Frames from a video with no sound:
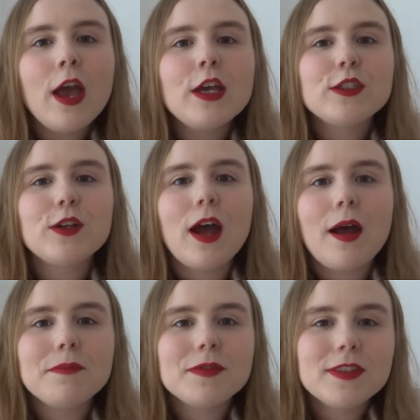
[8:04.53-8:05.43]
So
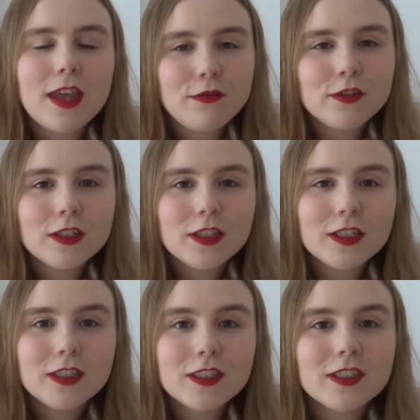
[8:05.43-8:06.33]
I'm definitely
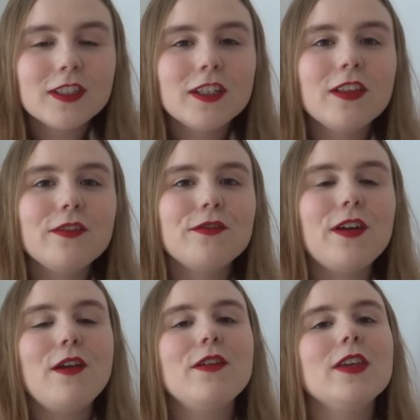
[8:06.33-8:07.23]
still
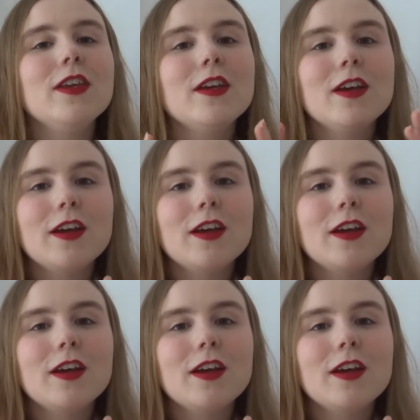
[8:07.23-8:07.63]
very